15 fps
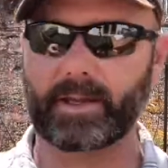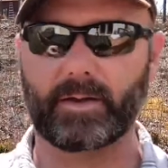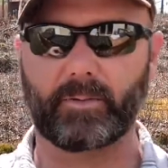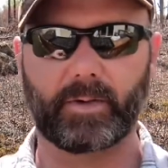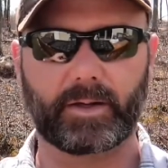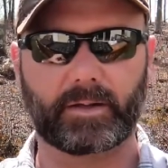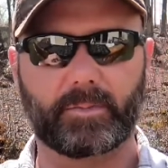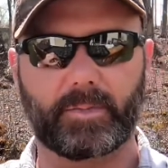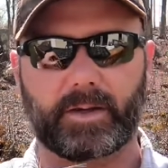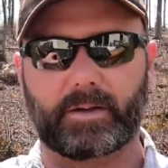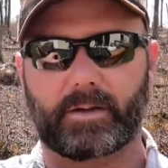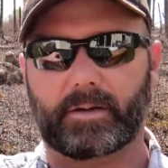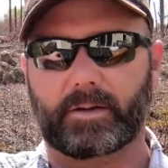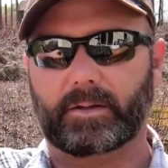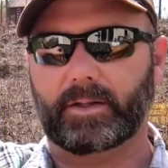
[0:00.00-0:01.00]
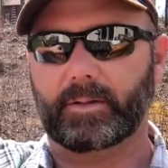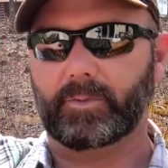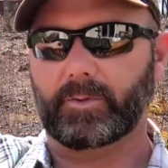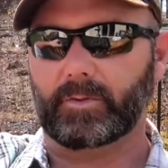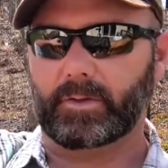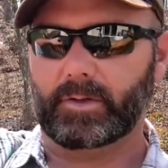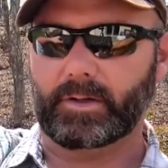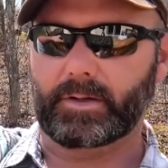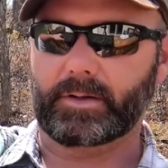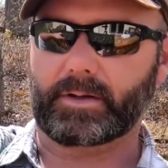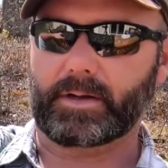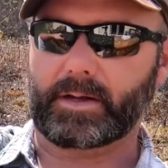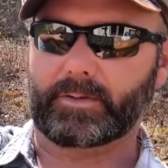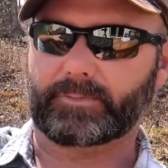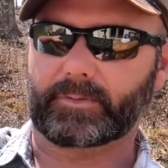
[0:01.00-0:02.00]
can't wait to be called a liberal
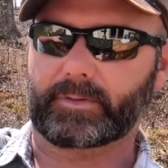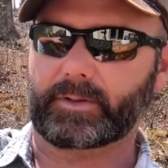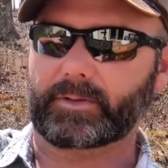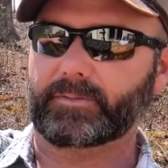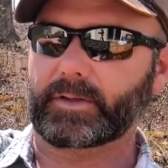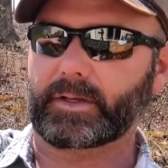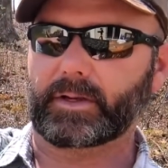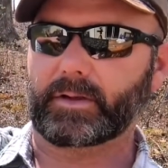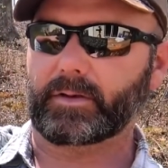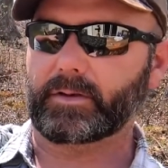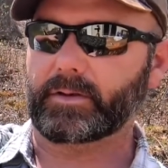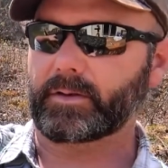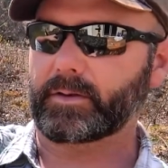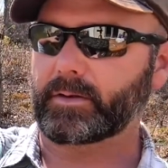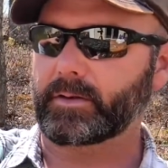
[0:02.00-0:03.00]
after this video.